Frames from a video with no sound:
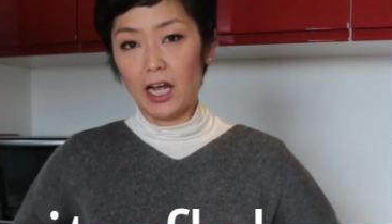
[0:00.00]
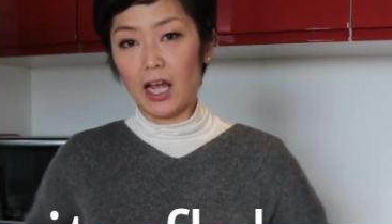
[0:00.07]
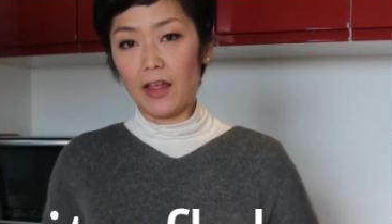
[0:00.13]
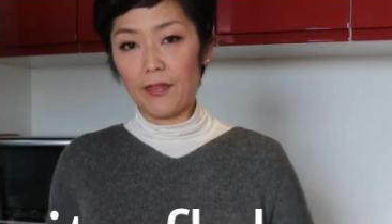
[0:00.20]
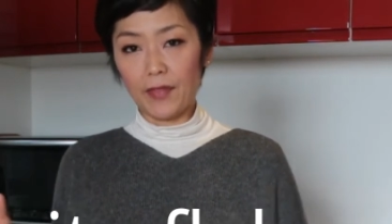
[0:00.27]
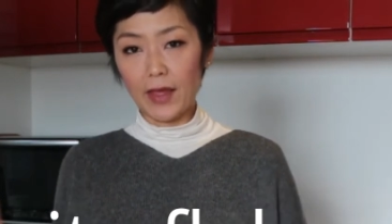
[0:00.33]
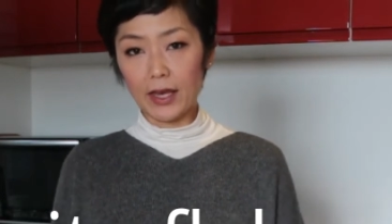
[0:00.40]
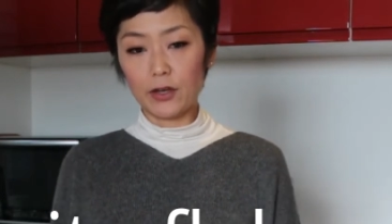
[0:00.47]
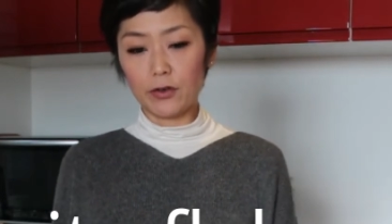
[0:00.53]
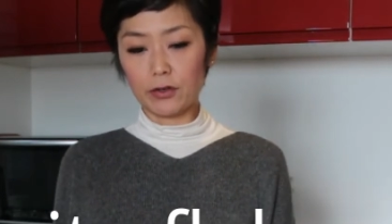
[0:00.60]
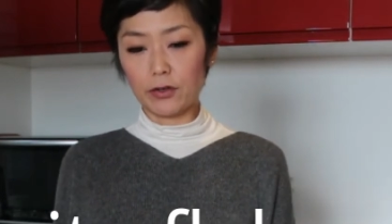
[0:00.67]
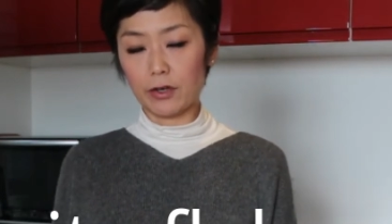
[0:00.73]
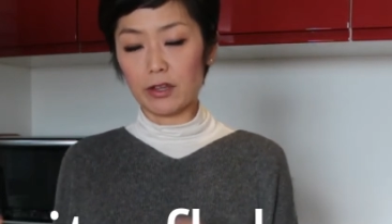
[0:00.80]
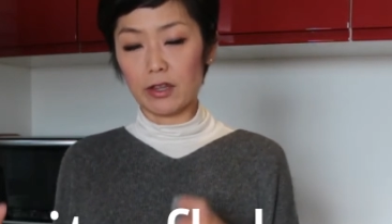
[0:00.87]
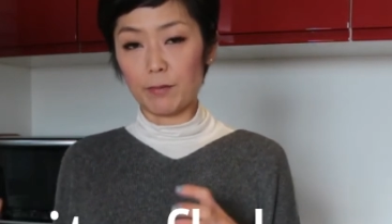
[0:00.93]
and then you
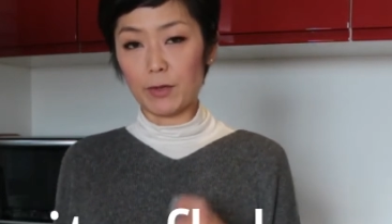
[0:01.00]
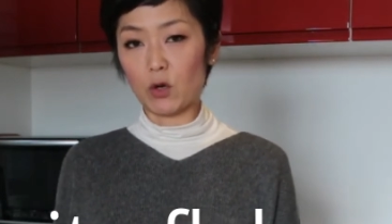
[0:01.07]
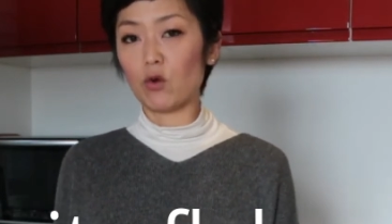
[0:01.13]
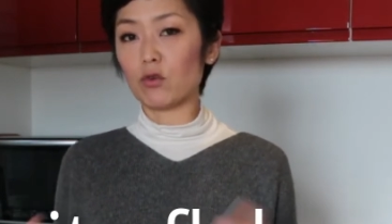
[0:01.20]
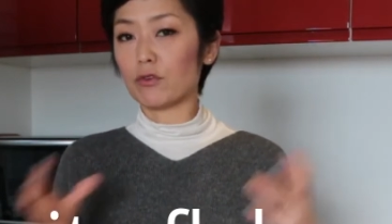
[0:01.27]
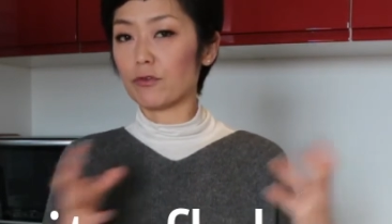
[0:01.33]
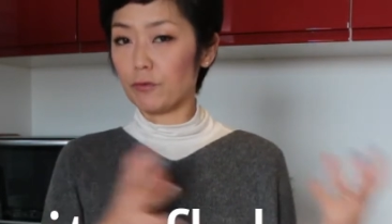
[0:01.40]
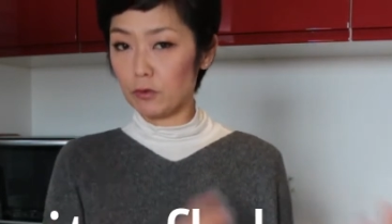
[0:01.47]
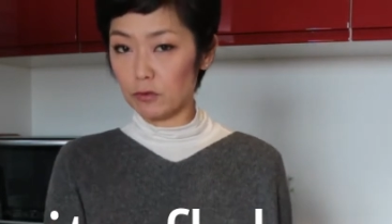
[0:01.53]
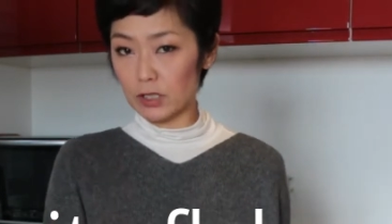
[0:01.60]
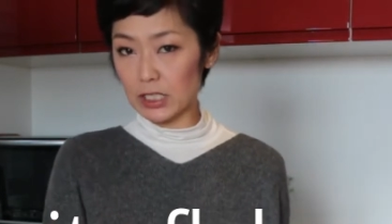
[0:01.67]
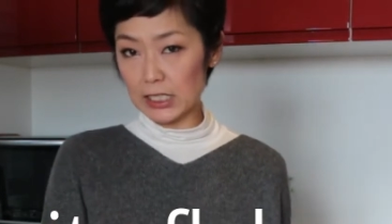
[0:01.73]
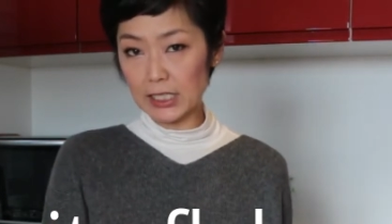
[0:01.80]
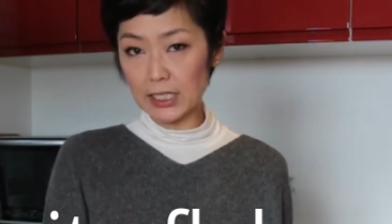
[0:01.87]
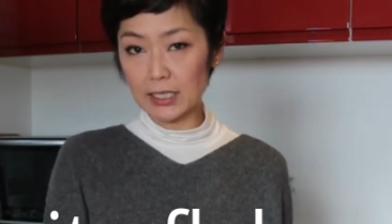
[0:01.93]
cook them in hot
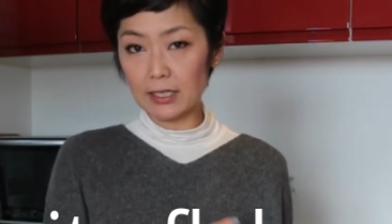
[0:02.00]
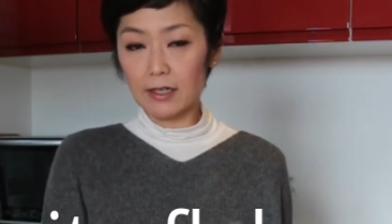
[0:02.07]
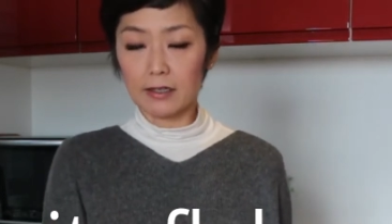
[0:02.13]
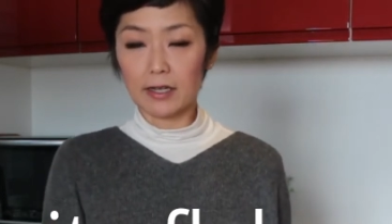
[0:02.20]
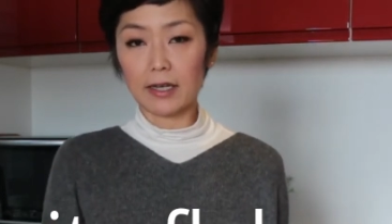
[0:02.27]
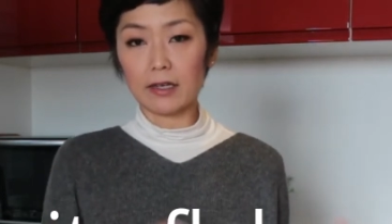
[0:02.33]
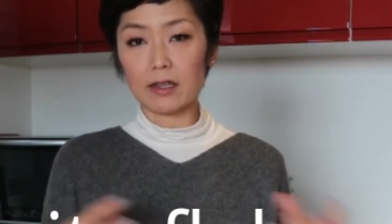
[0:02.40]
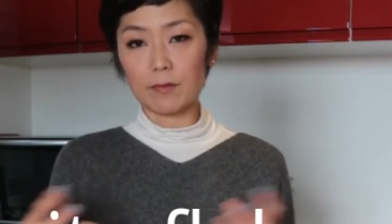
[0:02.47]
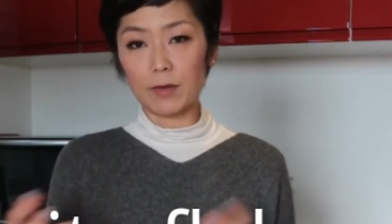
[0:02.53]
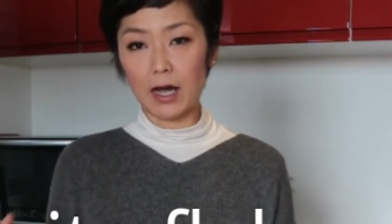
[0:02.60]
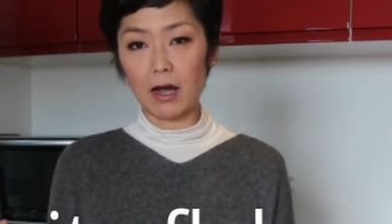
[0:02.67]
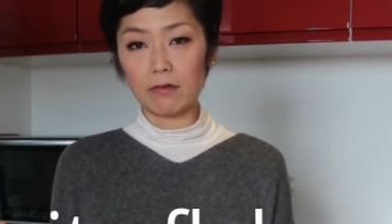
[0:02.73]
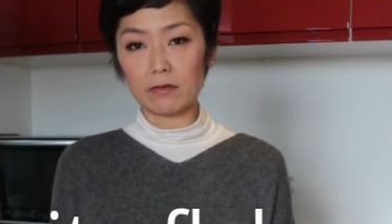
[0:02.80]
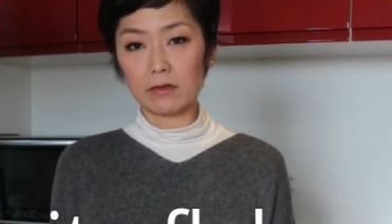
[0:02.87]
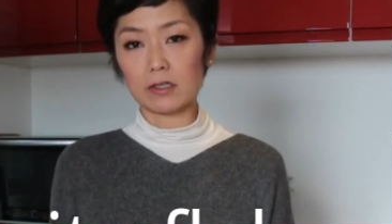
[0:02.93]
water, take them
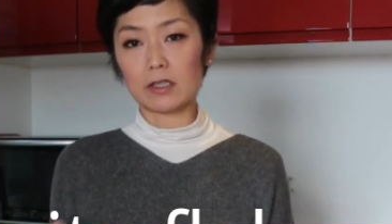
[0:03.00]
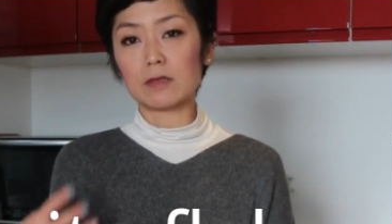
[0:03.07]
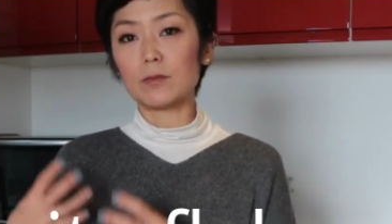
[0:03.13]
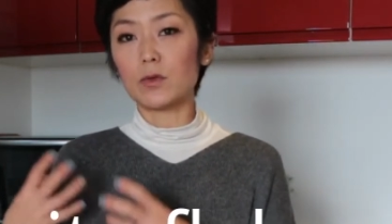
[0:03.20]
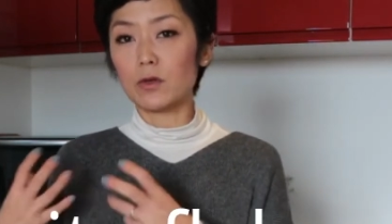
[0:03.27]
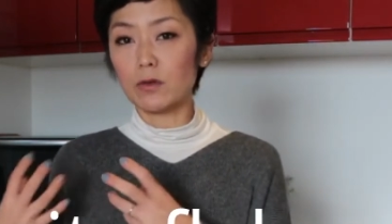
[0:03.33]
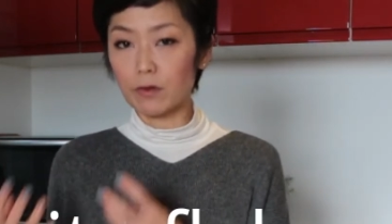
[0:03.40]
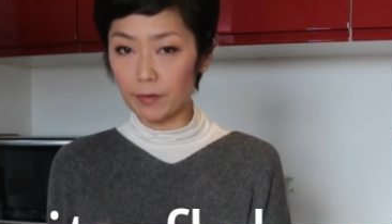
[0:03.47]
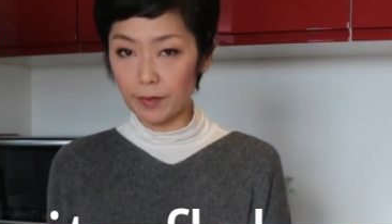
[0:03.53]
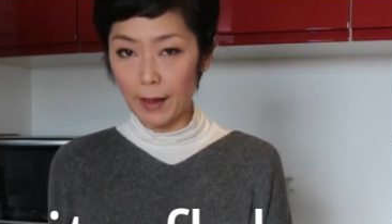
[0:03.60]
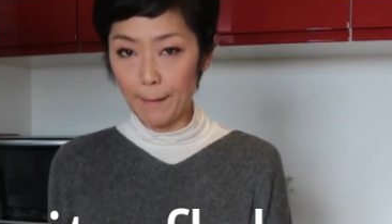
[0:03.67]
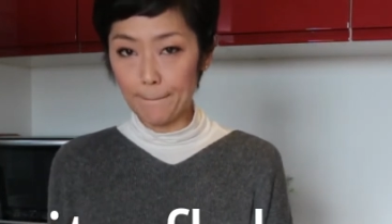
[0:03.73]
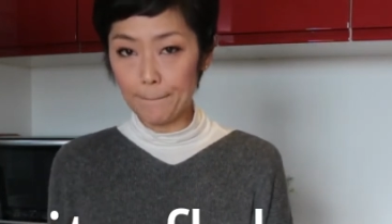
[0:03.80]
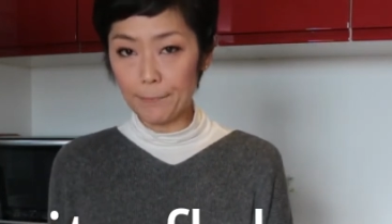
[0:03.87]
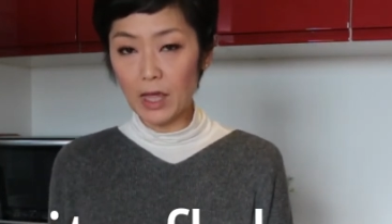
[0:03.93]
out and smoke them,